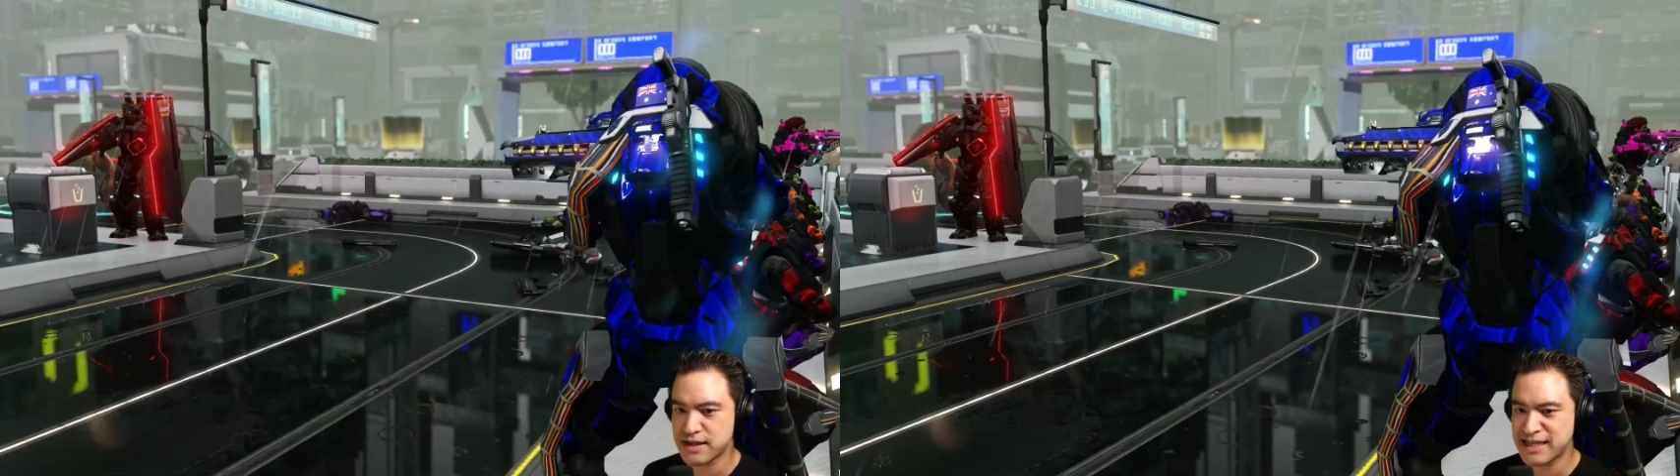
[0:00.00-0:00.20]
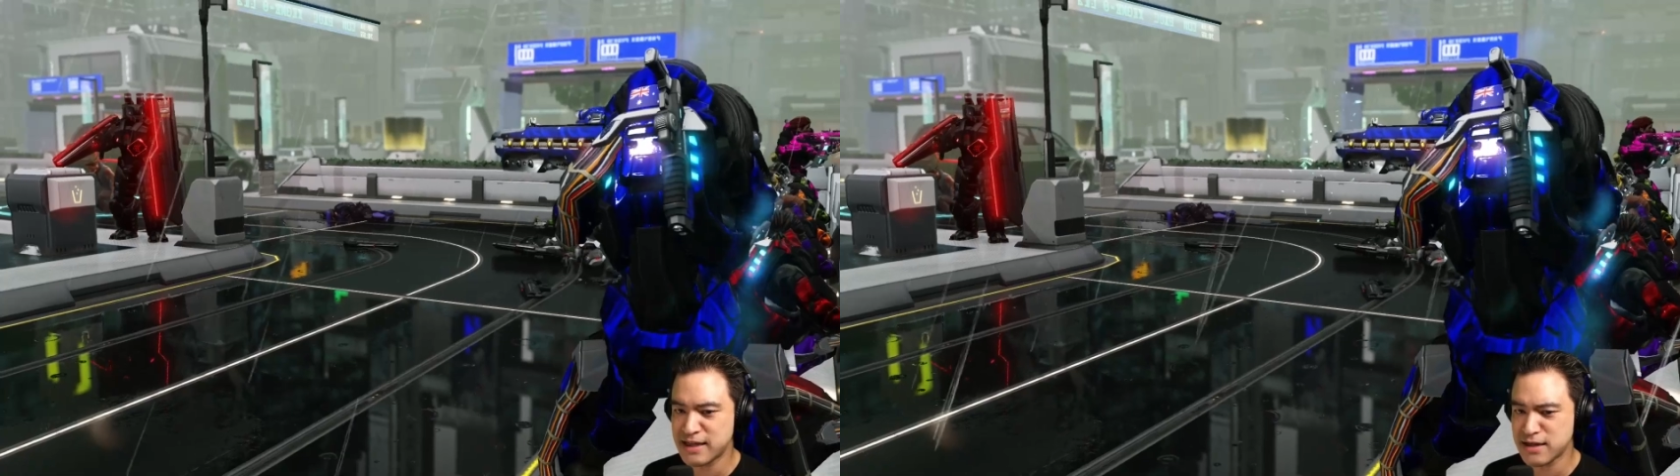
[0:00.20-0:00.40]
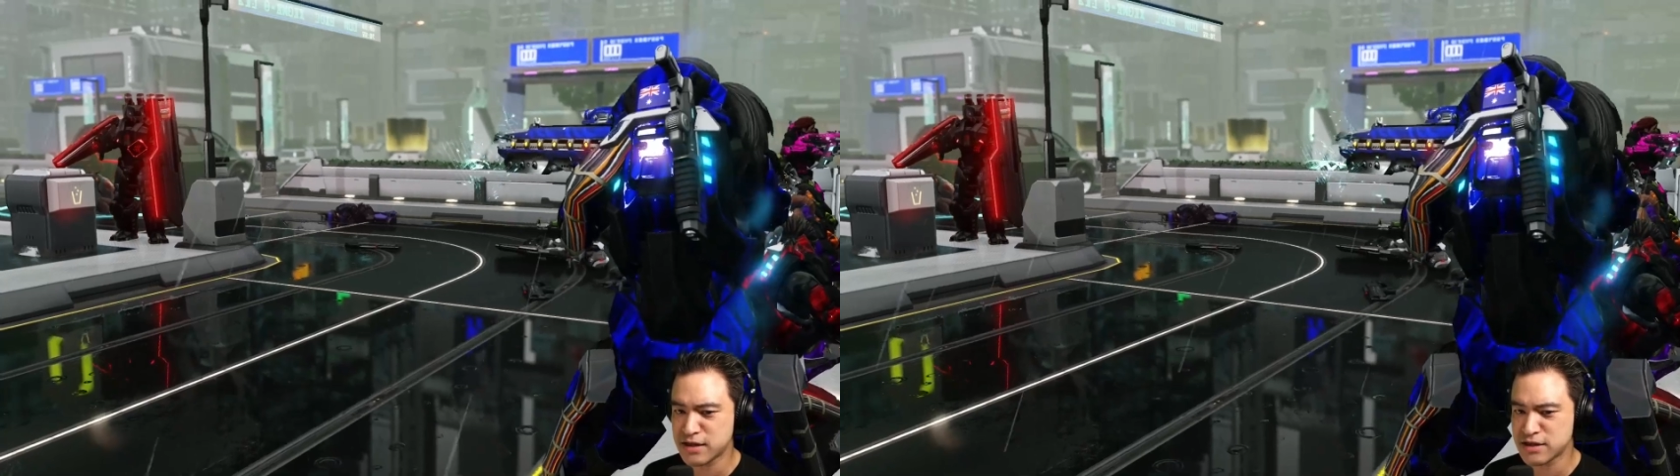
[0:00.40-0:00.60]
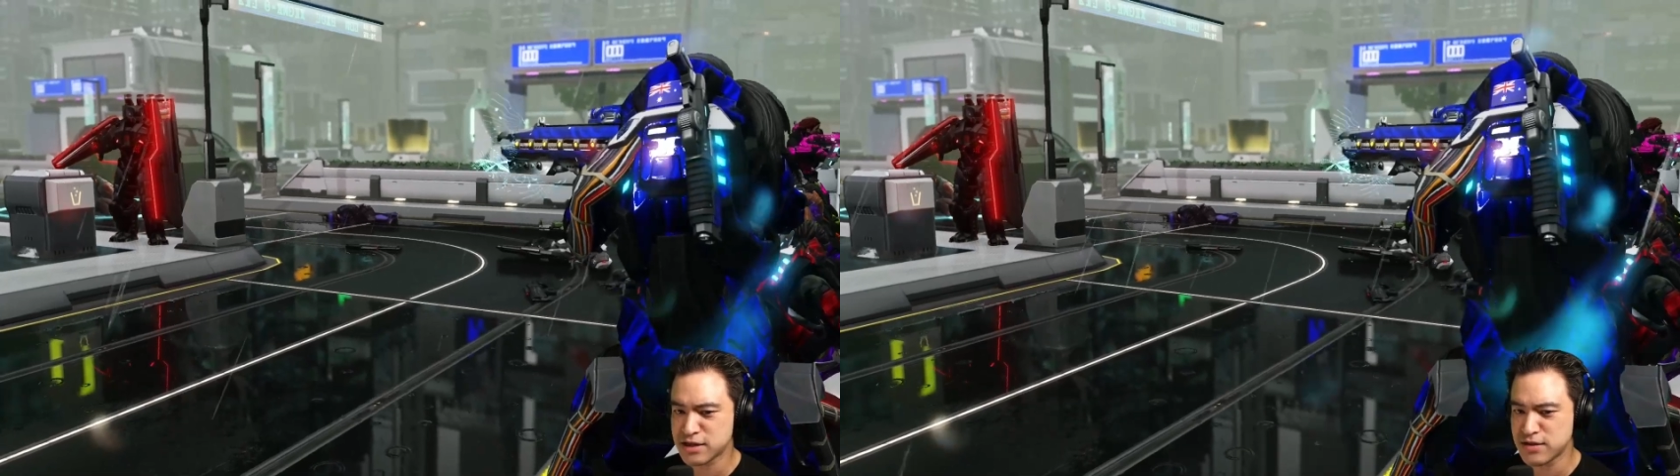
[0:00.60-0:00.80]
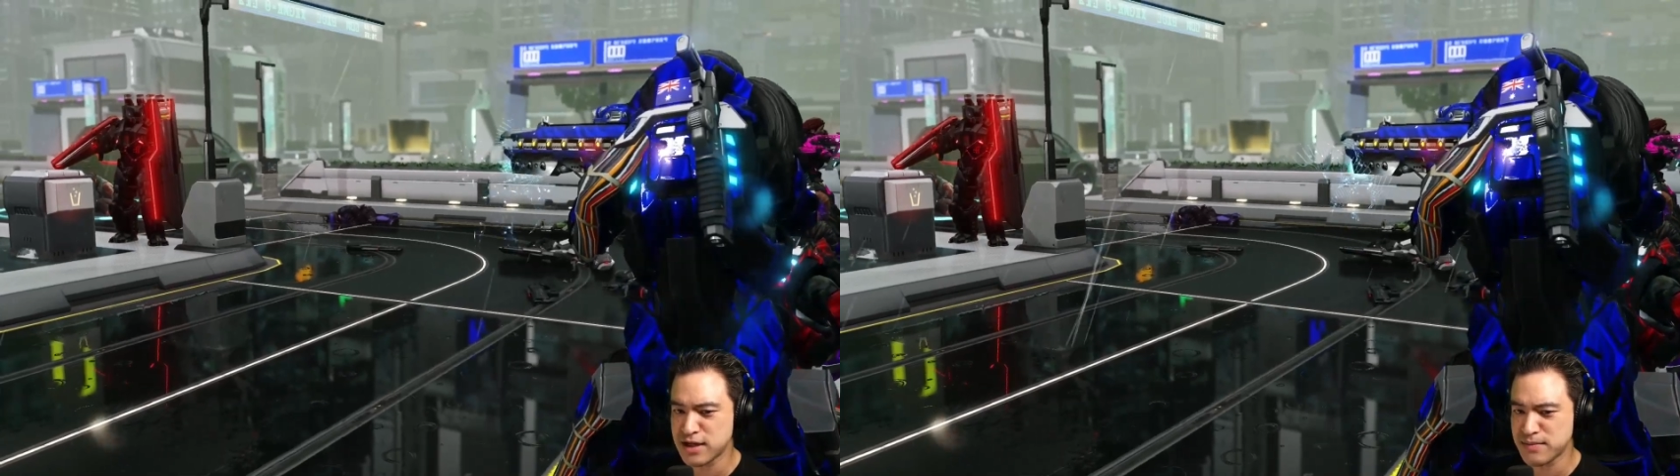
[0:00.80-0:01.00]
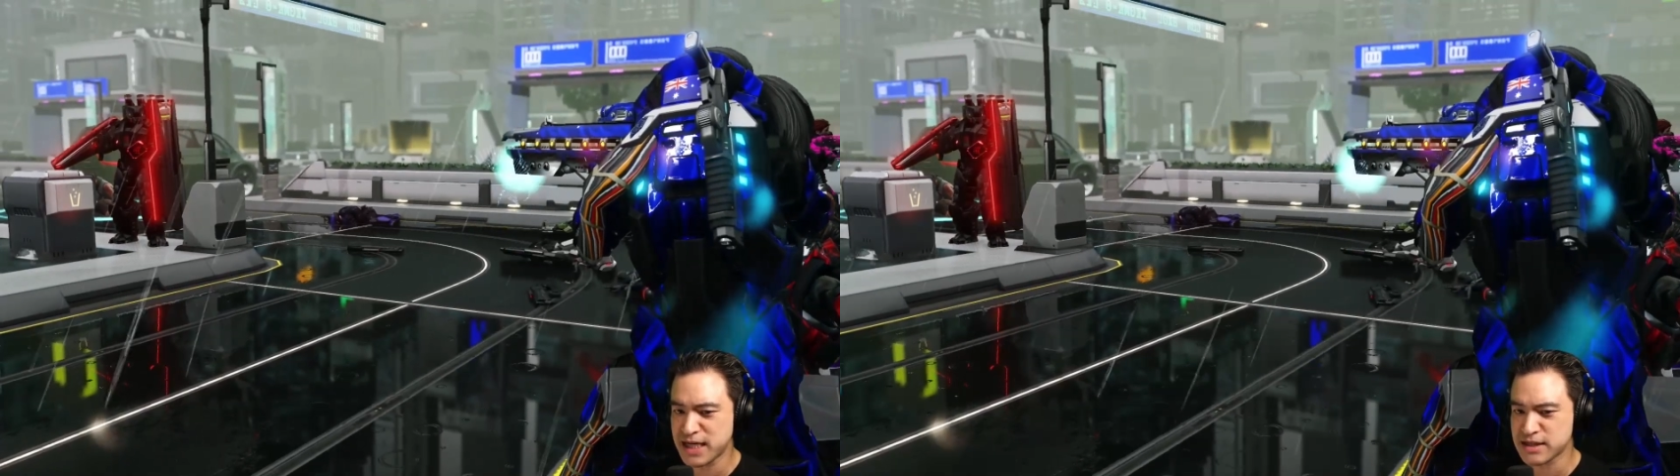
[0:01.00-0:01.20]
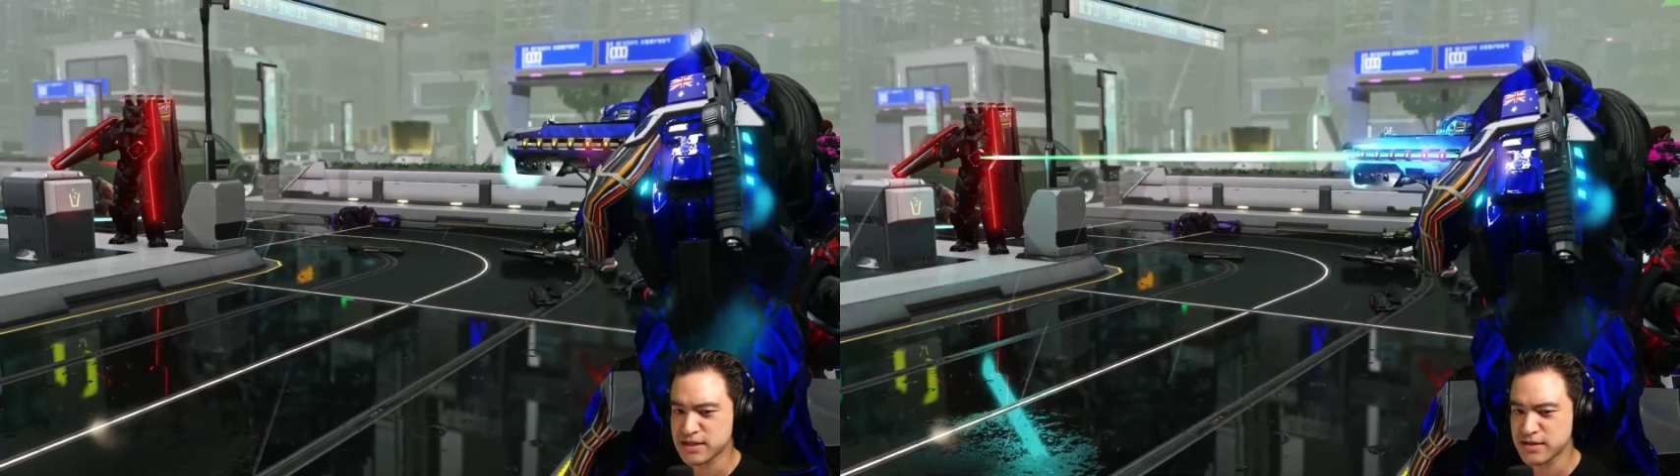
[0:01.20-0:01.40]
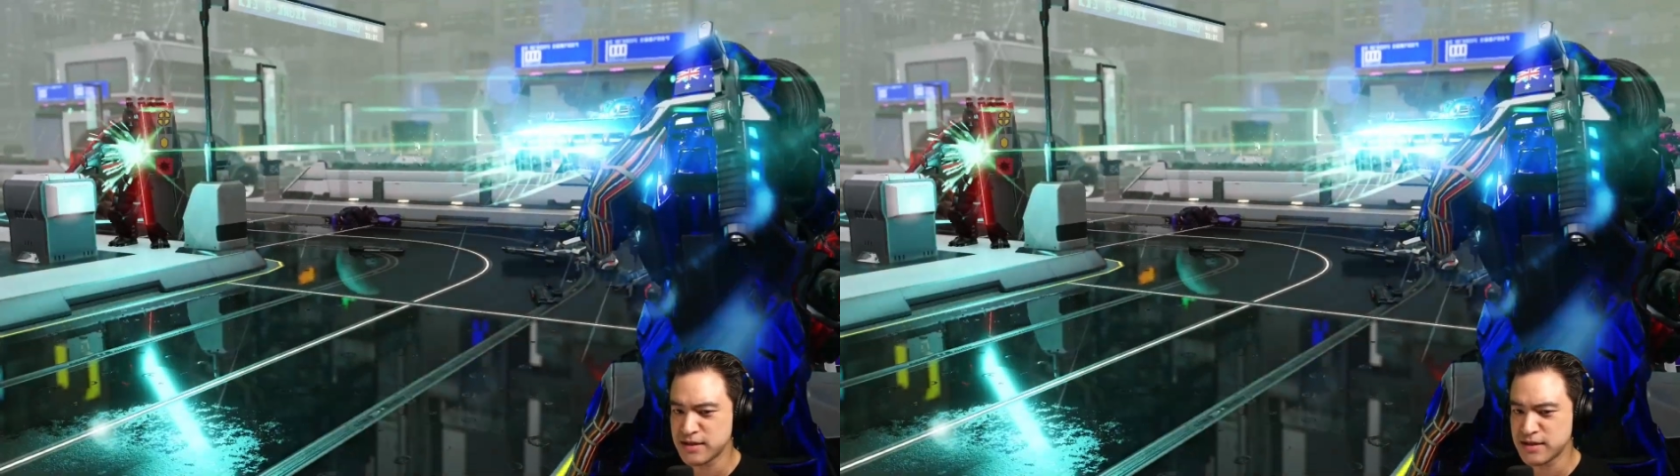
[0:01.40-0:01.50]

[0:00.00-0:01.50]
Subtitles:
Hit the Custodian Master.